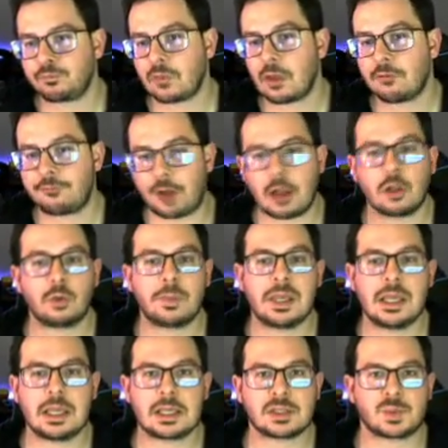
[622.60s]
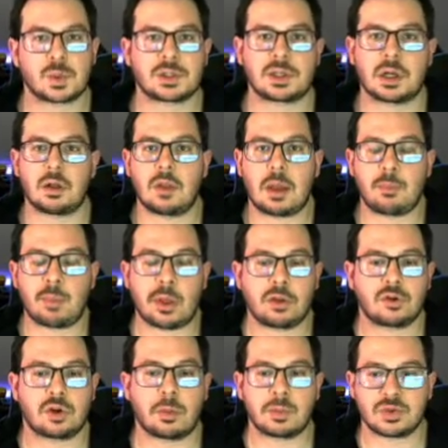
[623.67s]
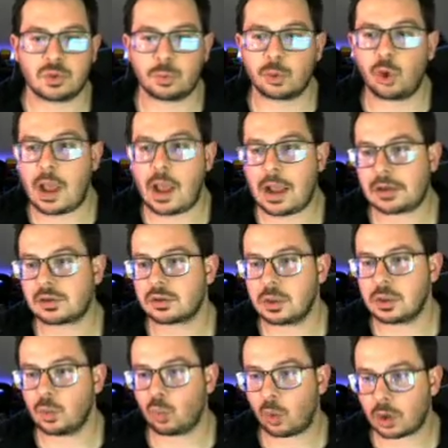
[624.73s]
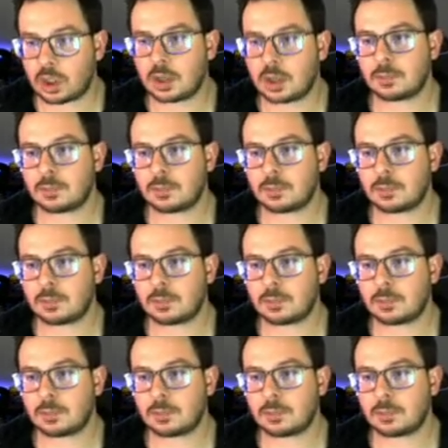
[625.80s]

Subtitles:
Follow Me is what's going to let Belly Drum and Azumarill actually work.